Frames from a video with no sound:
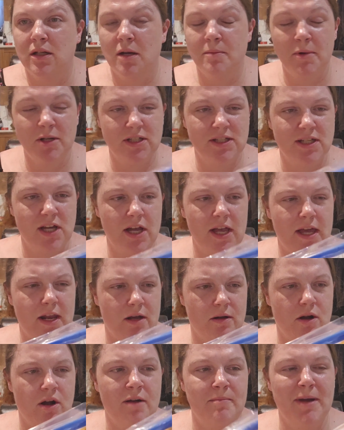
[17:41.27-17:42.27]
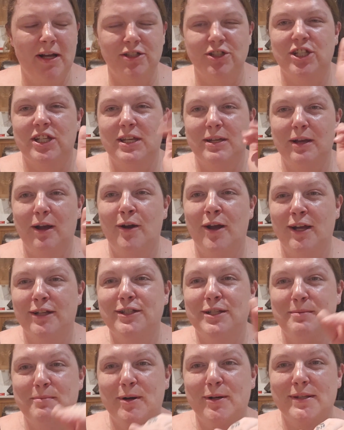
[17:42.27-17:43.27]
I'm excited. I
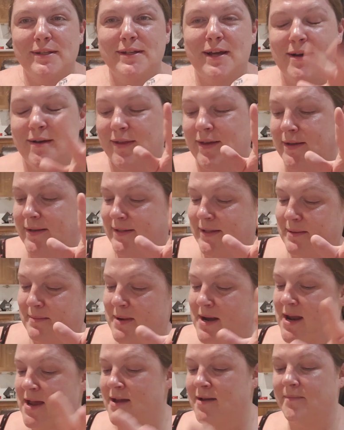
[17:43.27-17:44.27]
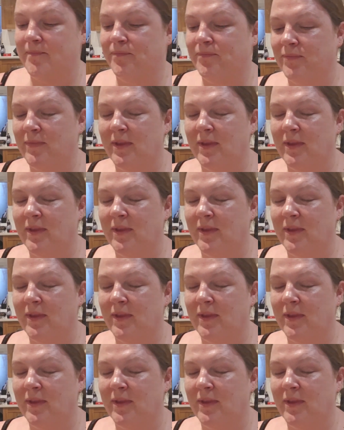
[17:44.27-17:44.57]
actually might start this in a minute.